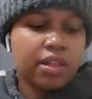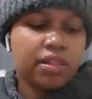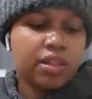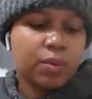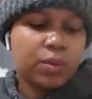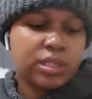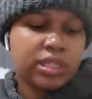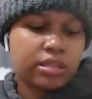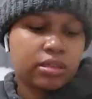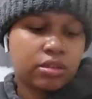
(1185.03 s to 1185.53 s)
there
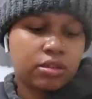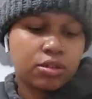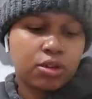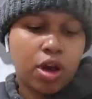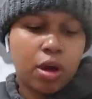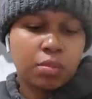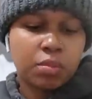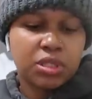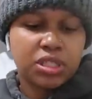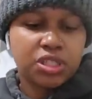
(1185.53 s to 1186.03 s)
was a little
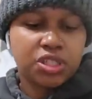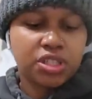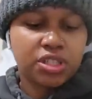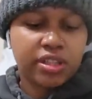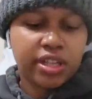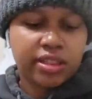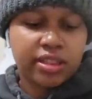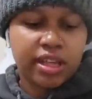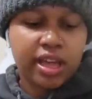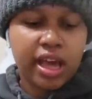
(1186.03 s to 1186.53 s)
competition
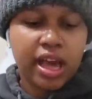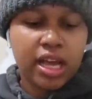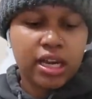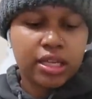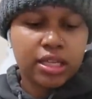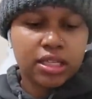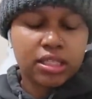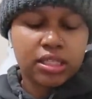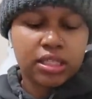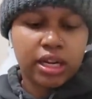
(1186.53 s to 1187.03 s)
that they had
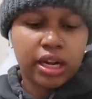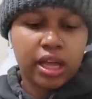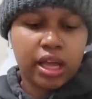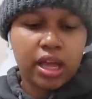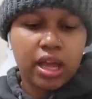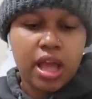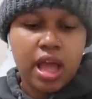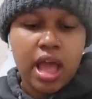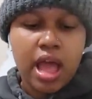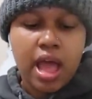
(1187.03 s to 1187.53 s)

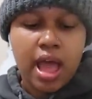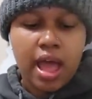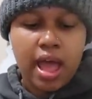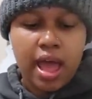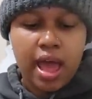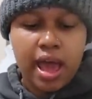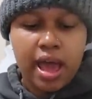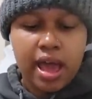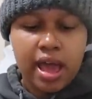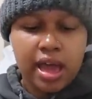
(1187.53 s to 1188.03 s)
yesterday,
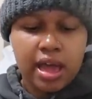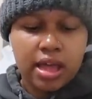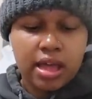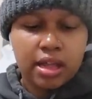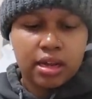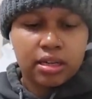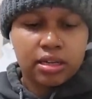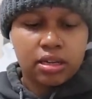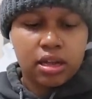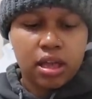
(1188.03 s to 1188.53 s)

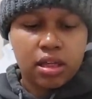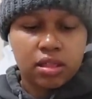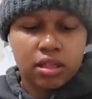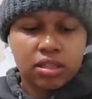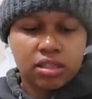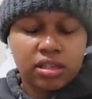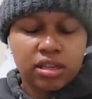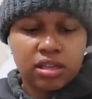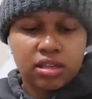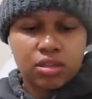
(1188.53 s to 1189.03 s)
and this
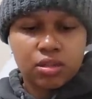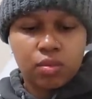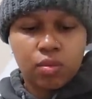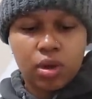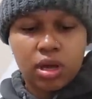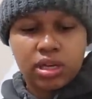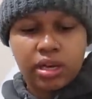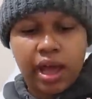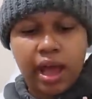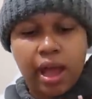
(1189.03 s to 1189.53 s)
is
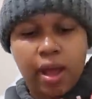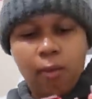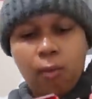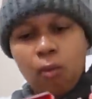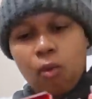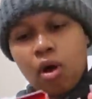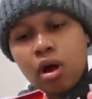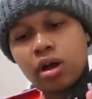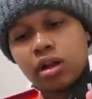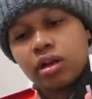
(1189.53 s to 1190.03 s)
what I
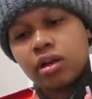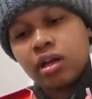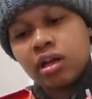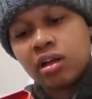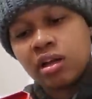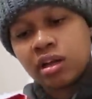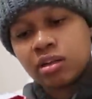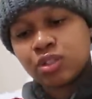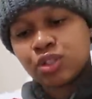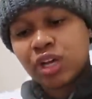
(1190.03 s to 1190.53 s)
won.
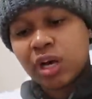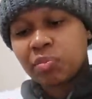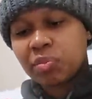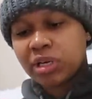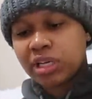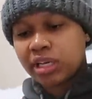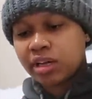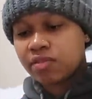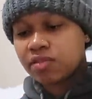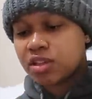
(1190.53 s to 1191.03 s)
So I'm gonna
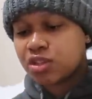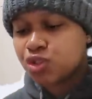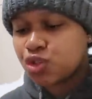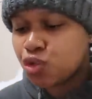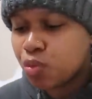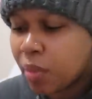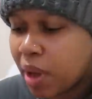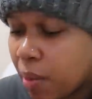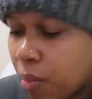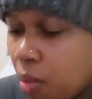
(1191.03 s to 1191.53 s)
give this to
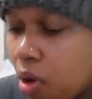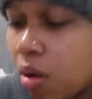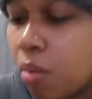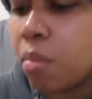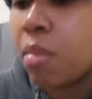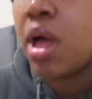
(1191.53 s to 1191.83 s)
my mom.